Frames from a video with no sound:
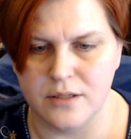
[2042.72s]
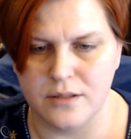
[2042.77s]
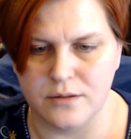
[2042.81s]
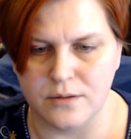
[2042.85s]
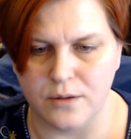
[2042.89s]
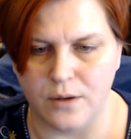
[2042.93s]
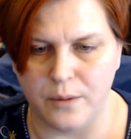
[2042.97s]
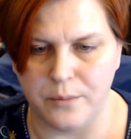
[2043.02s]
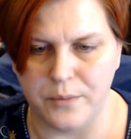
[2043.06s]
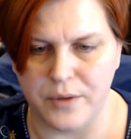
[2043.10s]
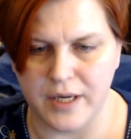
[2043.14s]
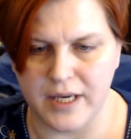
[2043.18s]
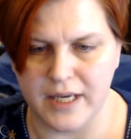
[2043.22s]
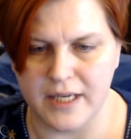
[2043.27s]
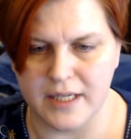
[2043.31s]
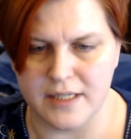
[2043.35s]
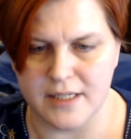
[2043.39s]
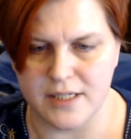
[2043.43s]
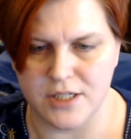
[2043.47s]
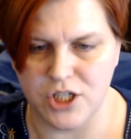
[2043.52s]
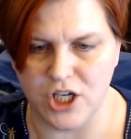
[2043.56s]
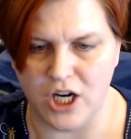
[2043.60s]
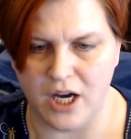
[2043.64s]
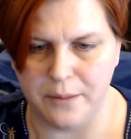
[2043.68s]
I'm going to get a
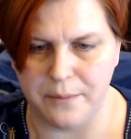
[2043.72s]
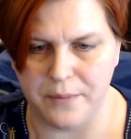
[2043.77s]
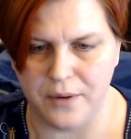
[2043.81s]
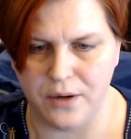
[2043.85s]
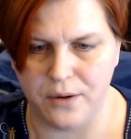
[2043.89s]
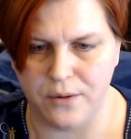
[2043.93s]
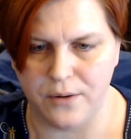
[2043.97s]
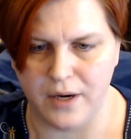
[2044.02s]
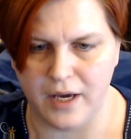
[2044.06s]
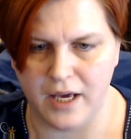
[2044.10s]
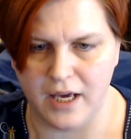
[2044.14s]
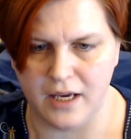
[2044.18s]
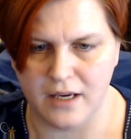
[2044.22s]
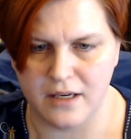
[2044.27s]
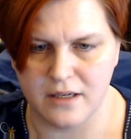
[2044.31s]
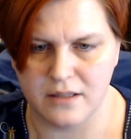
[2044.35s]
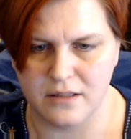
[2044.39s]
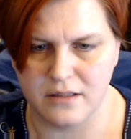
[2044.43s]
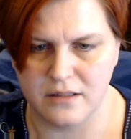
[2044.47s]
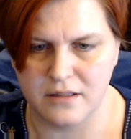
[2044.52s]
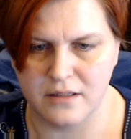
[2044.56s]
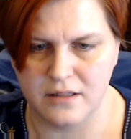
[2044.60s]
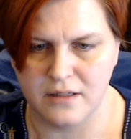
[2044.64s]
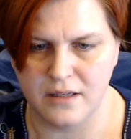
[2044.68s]
shop going
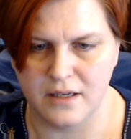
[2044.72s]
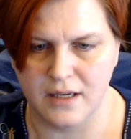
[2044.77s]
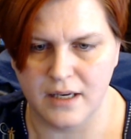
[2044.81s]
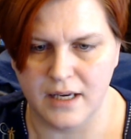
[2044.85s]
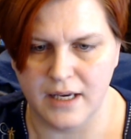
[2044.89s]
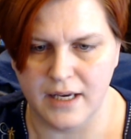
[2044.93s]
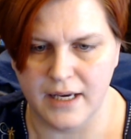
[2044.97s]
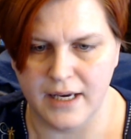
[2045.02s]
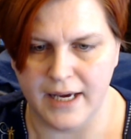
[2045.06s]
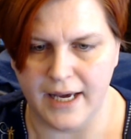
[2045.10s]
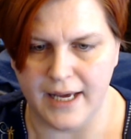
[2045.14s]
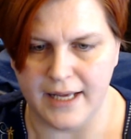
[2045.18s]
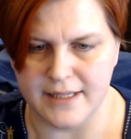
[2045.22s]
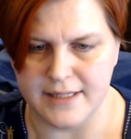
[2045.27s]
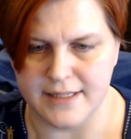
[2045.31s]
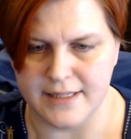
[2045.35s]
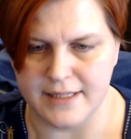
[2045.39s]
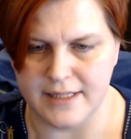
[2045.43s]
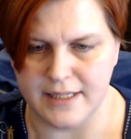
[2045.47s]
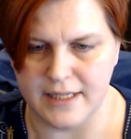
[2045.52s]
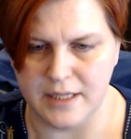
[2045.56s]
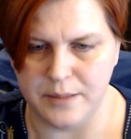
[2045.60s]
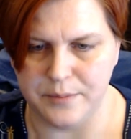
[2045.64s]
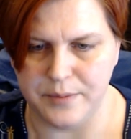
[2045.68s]
and
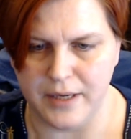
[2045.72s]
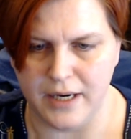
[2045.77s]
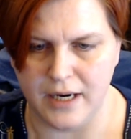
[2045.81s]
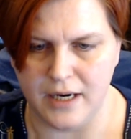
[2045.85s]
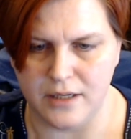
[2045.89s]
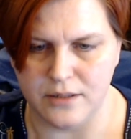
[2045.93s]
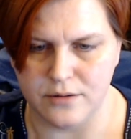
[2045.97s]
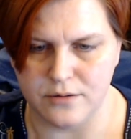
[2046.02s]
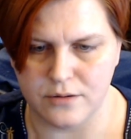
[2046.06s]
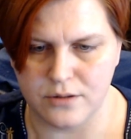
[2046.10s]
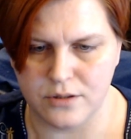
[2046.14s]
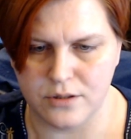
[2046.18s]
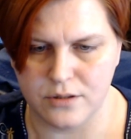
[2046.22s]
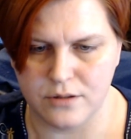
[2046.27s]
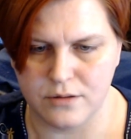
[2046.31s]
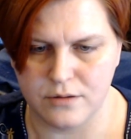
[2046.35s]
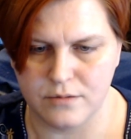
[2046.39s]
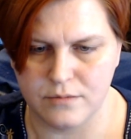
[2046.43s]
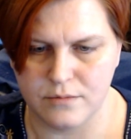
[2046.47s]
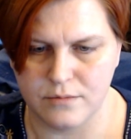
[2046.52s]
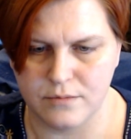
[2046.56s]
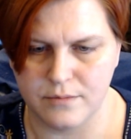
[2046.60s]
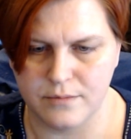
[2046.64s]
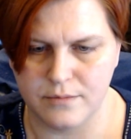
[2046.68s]
see about
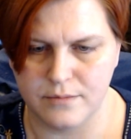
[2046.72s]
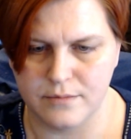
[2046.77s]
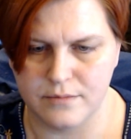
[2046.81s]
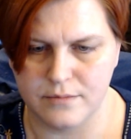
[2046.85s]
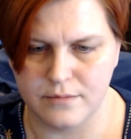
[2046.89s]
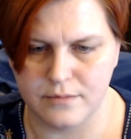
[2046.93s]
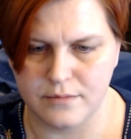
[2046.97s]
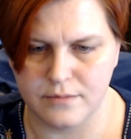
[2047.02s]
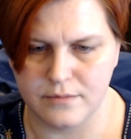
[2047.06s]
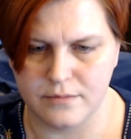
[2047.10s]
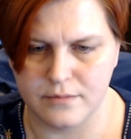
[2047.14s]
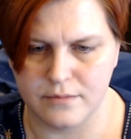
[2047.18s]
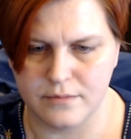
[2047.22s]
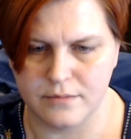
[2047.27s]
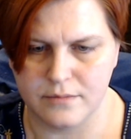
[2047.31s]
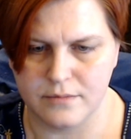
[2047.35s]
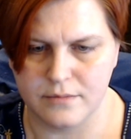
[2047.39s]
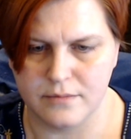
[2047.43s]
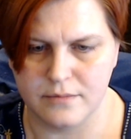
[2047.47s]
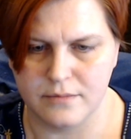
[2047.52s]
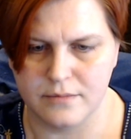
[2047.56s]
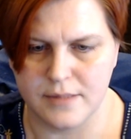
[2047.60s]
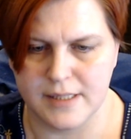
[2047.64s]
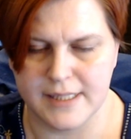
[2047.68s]

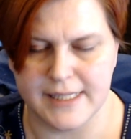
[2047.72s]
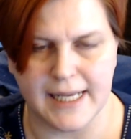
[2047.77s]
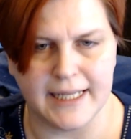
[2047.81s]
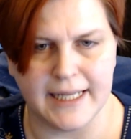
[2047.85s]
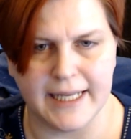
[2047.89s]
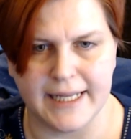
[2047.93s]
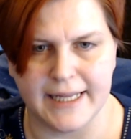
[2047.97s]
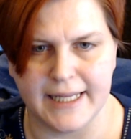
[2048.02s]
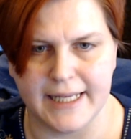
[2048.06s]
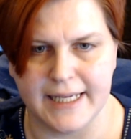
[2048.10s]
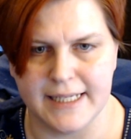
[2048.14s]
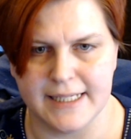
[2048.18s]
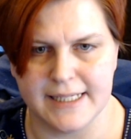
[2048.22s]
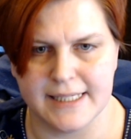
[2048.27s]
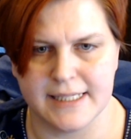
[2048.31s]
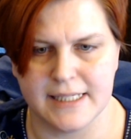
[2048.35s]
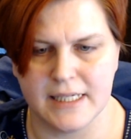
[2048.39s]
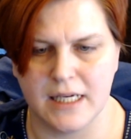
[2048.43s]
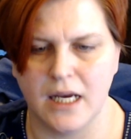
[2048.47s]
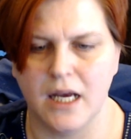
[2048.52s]
selling these.